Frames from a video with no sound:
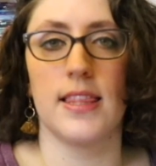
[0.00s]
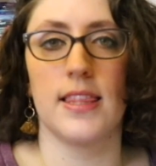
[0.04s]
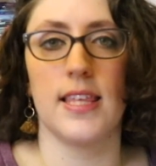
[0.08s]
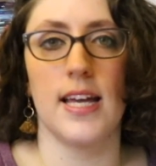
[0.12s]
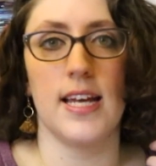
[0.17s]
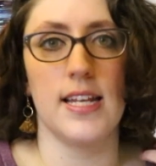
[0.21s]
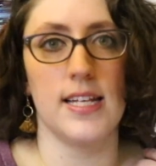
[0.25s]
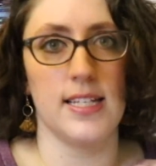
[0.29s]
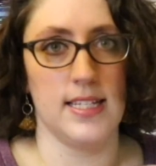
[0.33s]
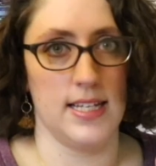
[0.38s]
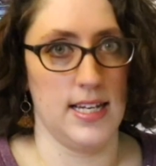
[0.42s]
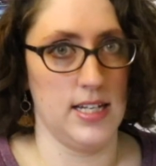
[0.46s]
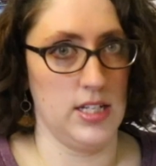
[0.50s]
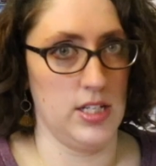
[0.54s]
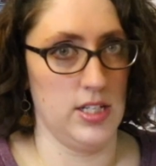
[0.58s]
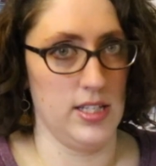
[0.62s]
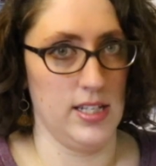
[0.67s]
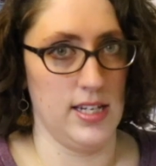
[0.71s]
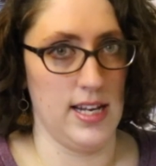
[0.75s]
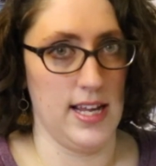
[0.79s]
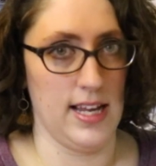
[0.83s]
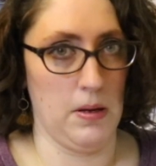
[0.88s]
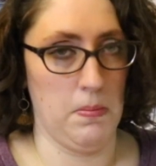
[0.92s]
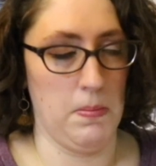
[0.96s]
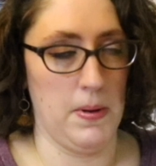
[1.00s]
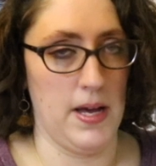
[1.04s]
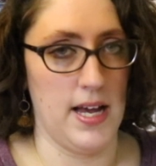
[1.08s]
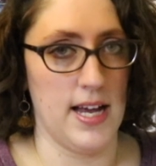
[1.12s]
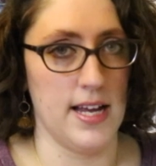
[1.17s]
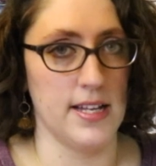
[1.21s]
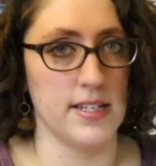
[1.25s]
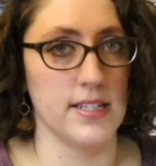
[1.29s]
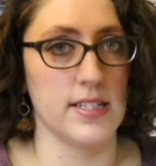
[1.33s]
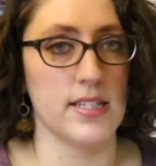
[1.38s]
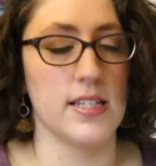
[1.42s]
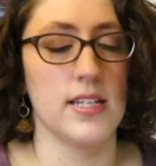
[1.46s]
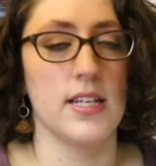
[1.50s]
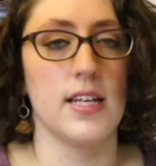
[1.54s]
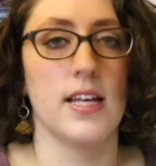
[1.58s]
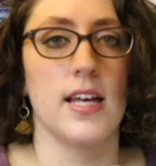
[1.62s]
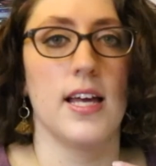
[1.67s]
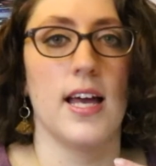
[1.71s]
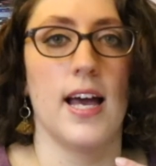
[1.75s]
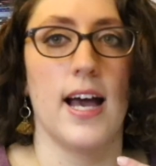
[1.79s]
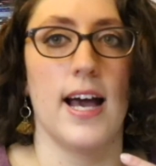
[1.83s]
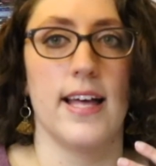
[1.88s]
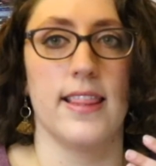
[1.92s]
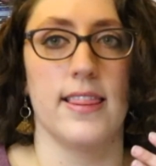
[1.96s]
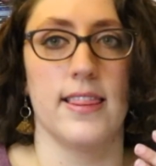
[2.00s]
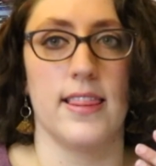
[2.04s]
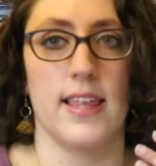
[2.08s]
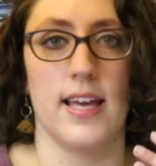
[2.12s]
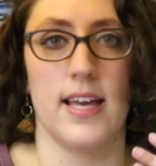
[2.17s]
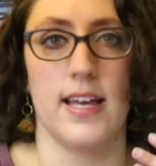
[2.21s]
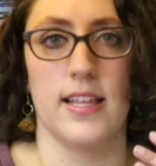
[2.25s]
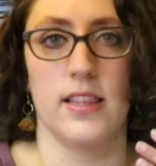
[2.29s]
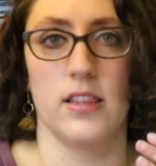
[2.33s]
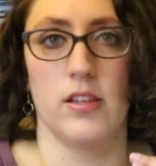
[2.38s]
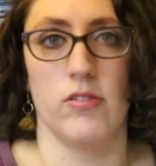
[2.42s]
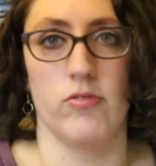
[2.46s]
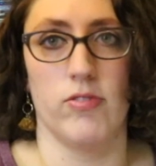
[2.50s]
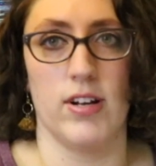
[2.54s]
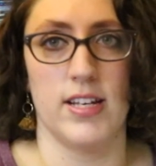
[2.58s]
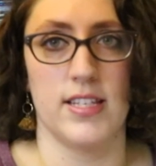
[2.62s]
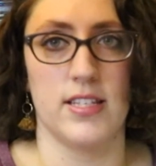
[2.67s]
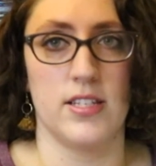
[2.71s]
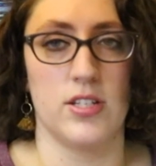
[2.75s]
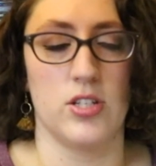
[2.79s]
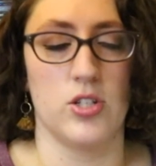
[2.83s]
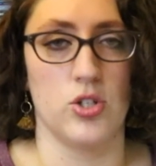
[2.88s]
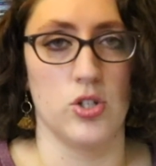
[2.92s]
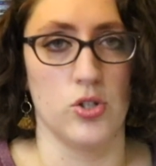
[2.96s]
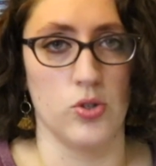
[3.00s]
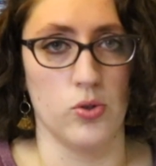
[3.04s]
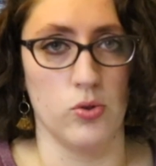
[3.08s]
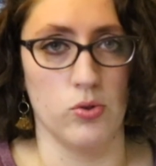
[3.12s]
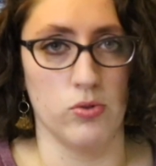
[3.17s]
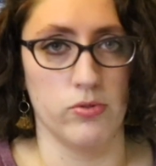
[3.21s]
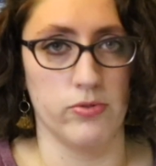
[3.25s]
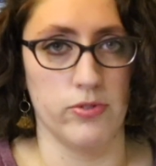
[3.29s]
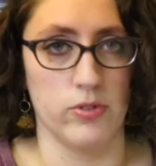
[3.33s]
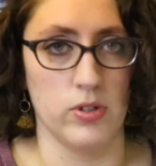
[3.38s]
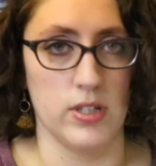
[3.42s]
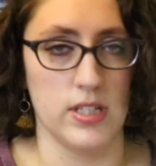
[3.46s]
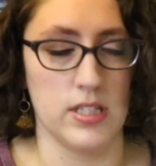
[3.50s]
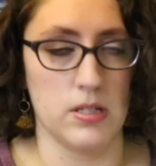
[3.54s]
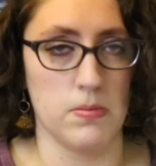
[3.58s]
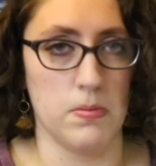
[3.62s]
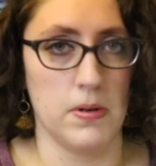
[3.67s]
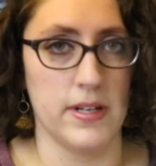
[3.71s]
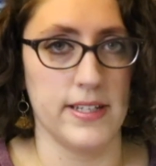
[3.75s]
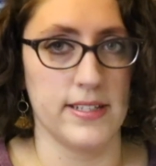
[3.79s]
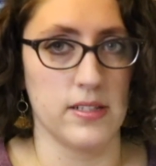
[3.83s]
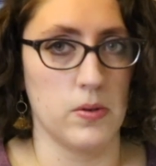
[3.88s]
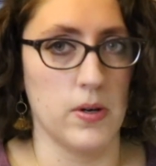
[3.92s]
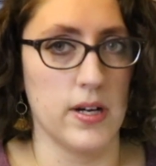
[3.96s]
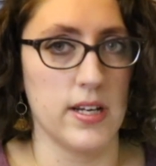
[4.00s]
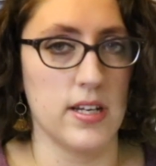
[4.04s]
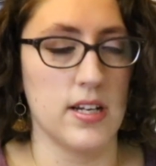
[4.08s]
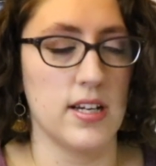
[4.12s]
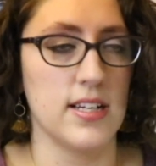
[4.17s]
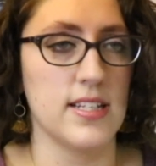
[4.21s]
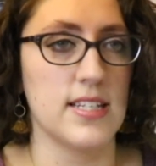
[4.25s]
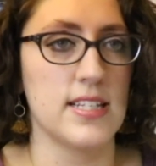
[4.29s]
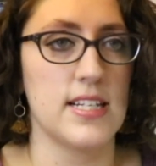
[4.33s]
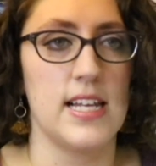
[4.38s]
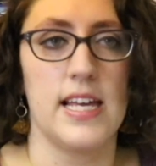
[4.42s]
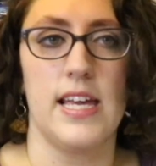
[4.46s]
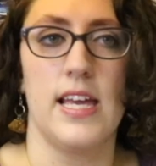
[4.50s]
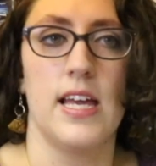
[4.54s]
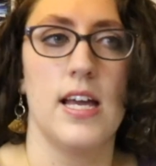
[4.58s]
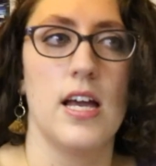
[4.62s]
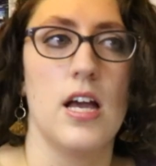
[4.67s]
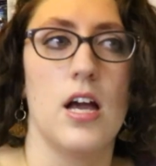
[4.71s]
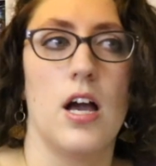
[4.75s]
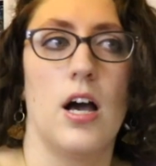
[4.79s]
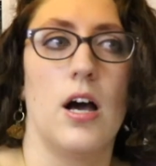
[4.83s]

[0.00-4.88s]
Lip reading: then attach the neckband, and then the rest should all fall into place quite nicely.